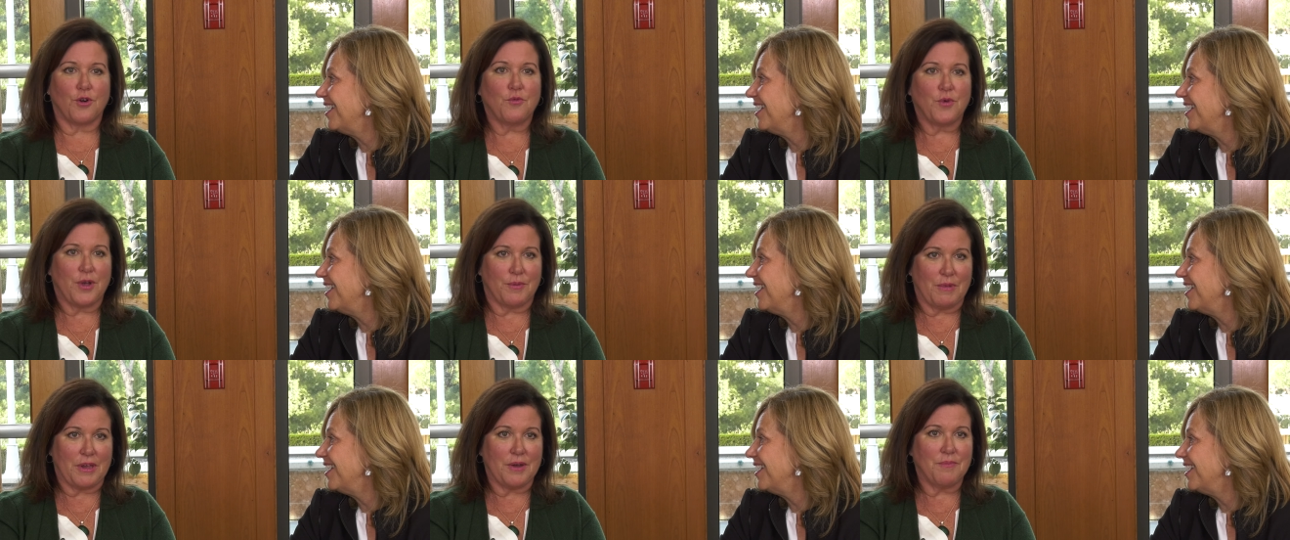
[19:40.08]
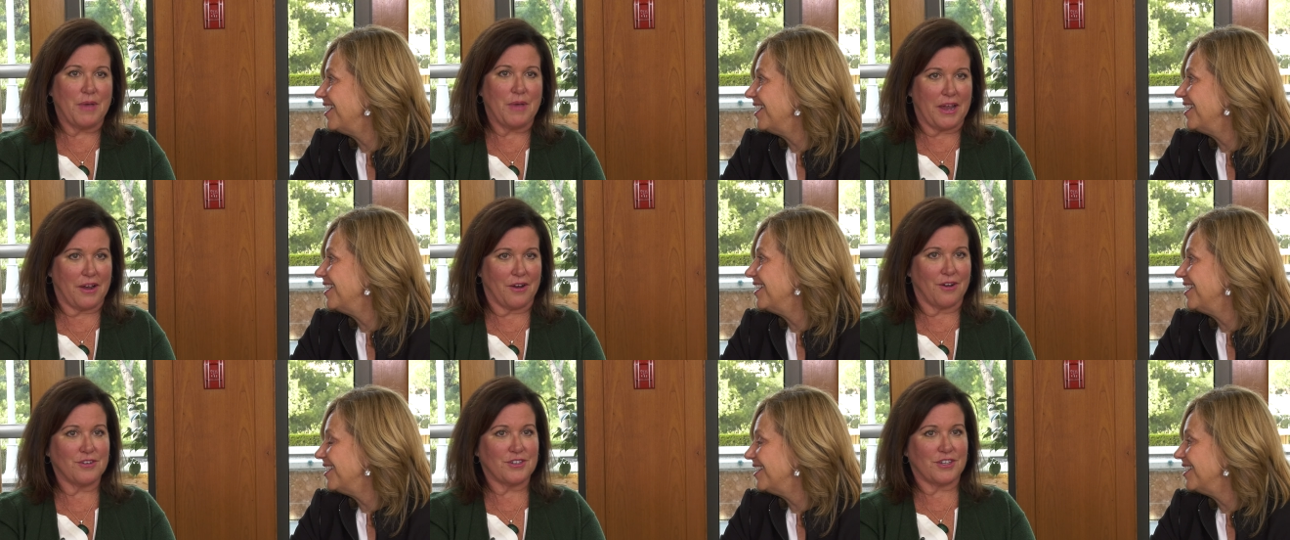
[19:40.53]
Speaker 1: women
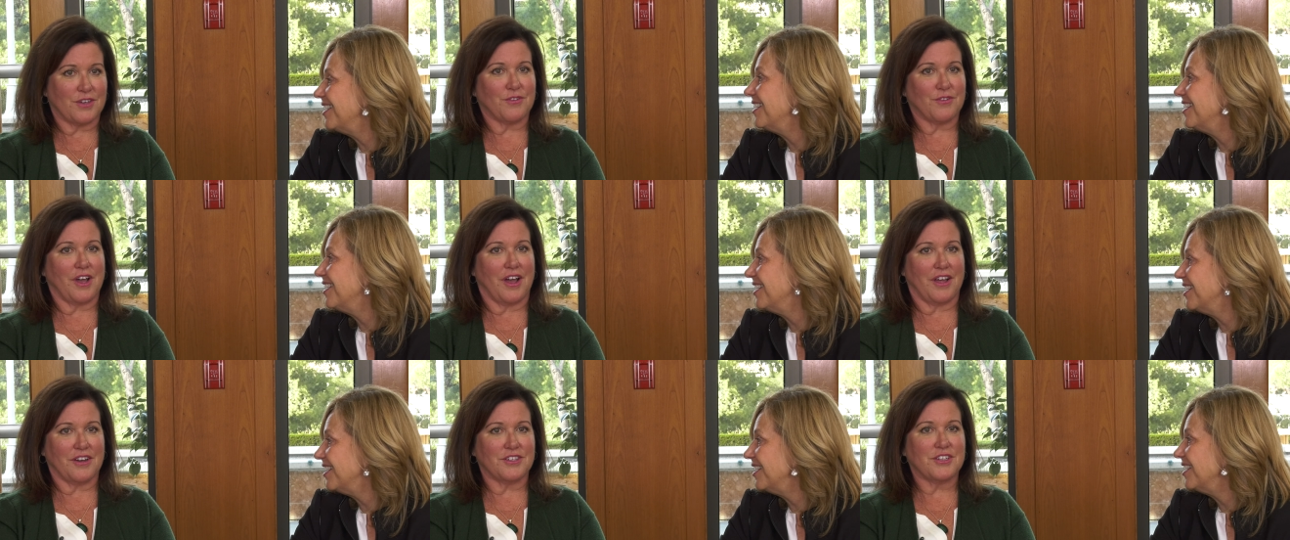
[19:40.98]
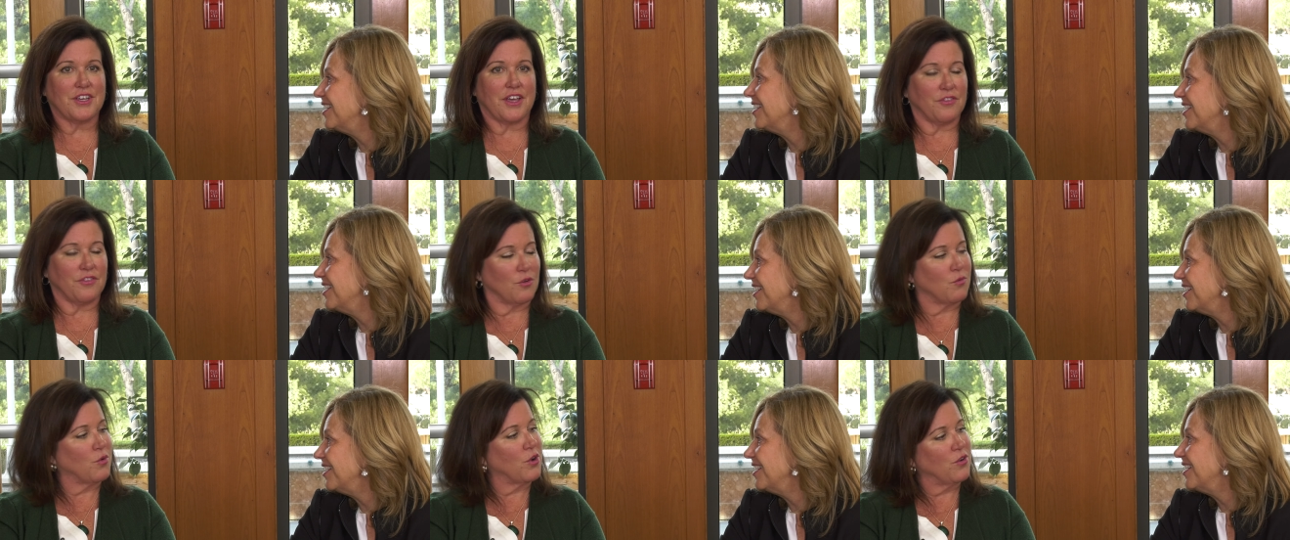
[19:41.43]
mayors have gotten
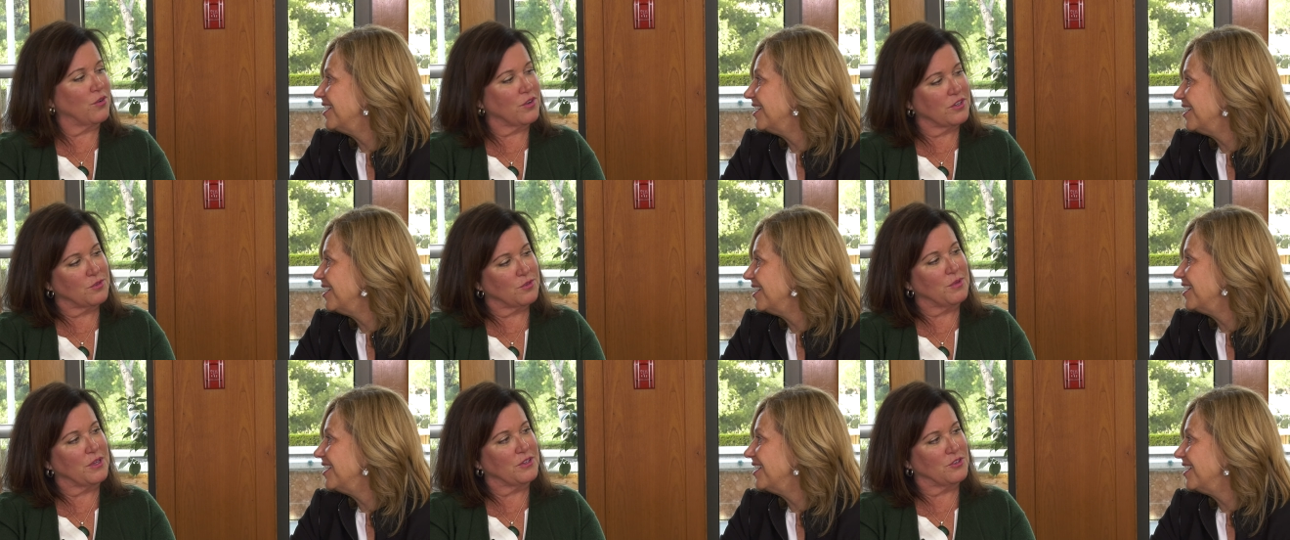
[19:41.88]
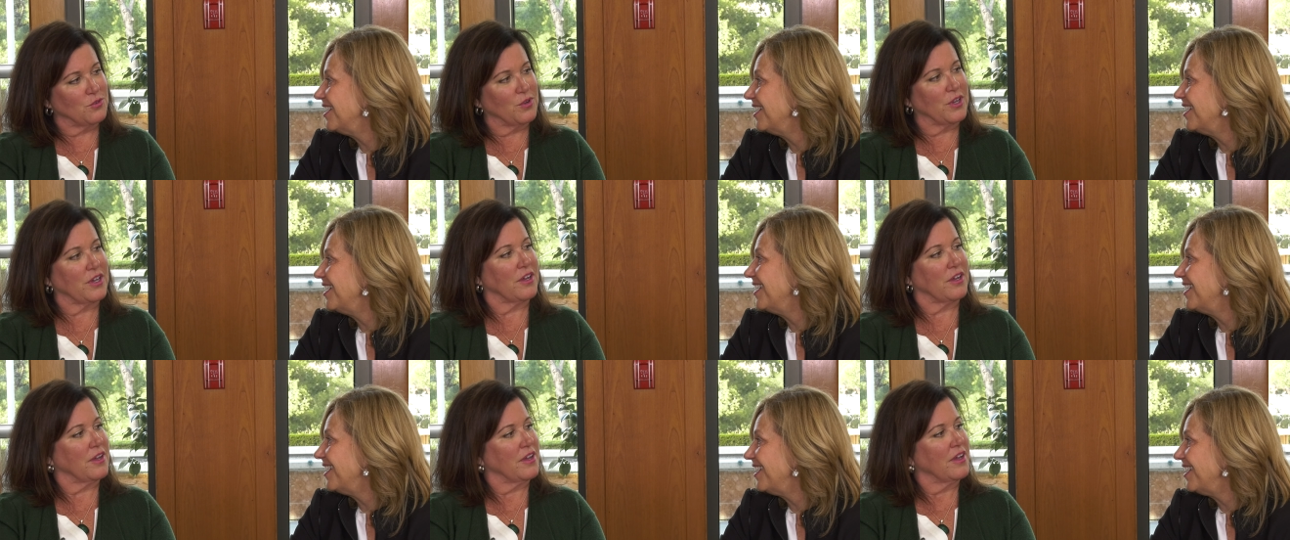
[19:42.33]
together, and we're going to be
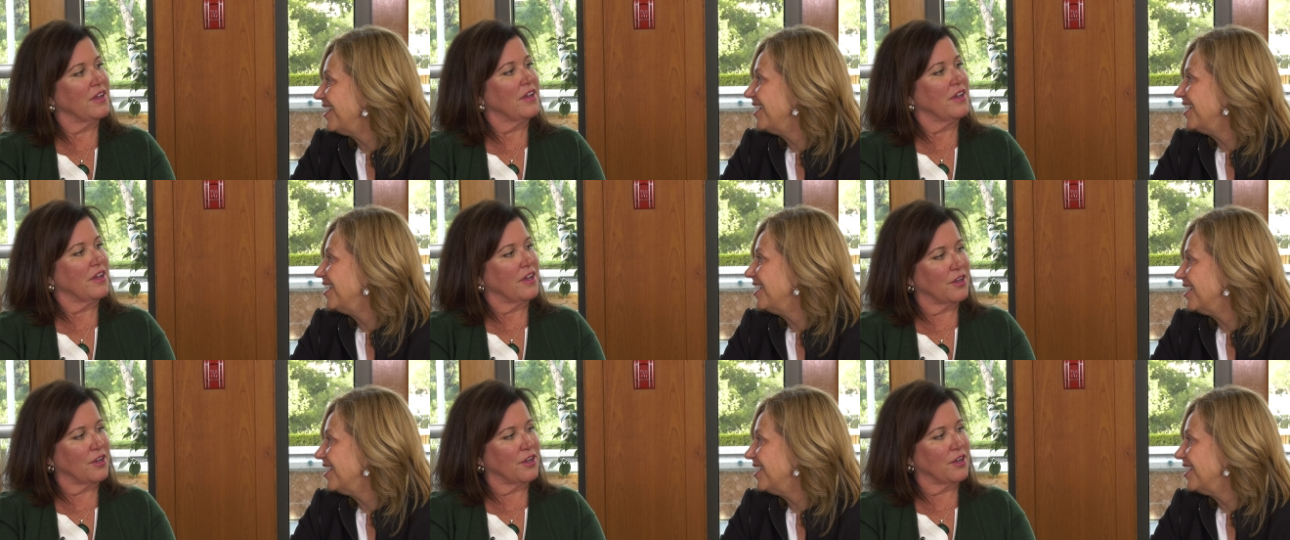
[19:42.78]
doing a,